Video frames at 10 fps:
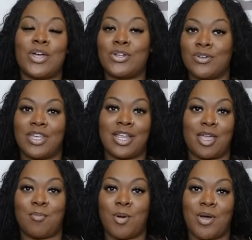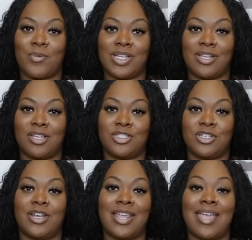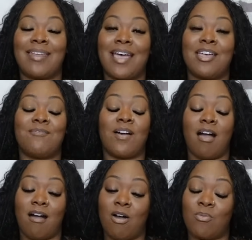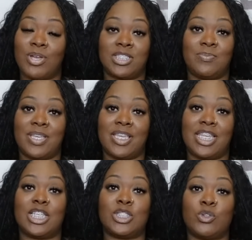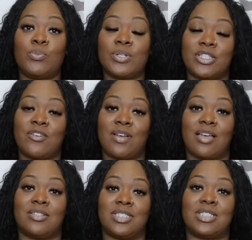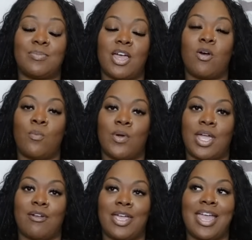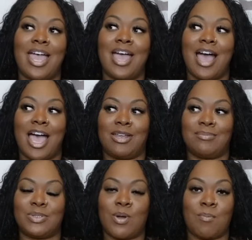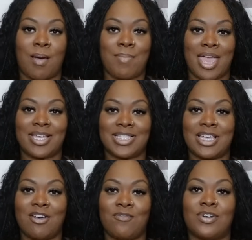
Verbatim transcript: Y'all know that I am on my weight loss journey, and I have always been super self-conscious about wearing items where my back is out.